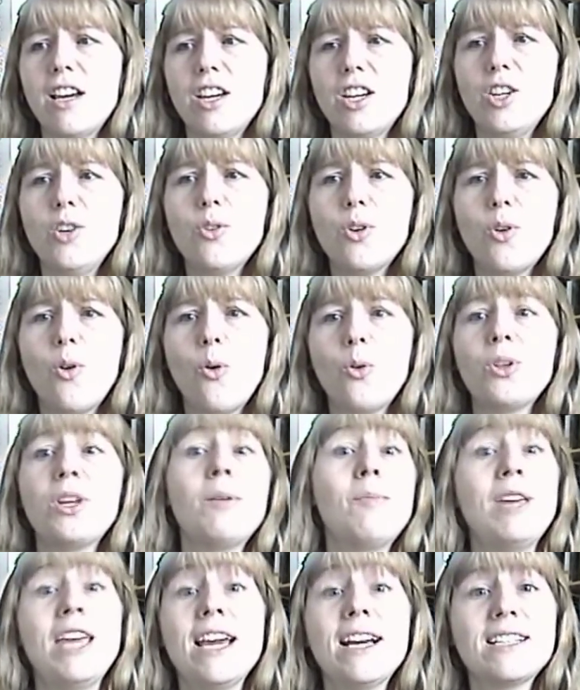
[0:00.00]
you can only
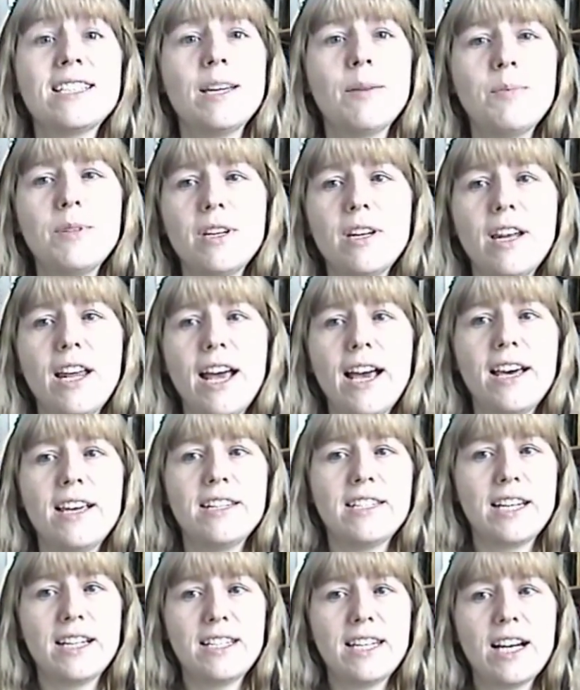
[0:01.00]
be accepted
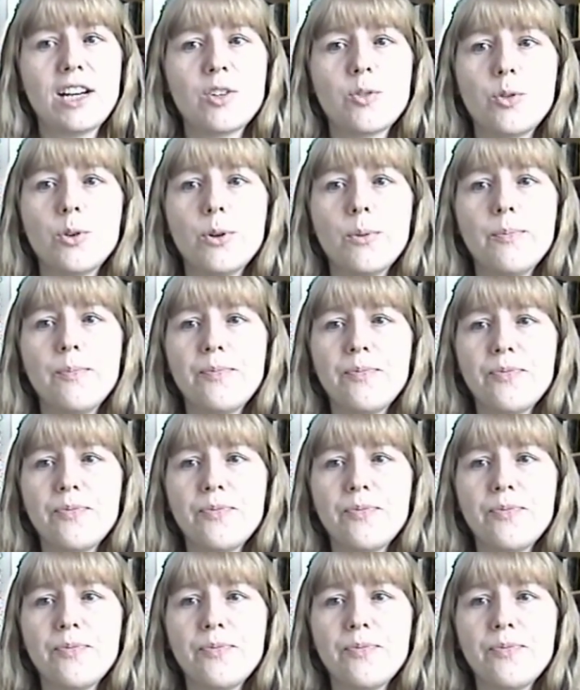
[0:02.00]
as asexual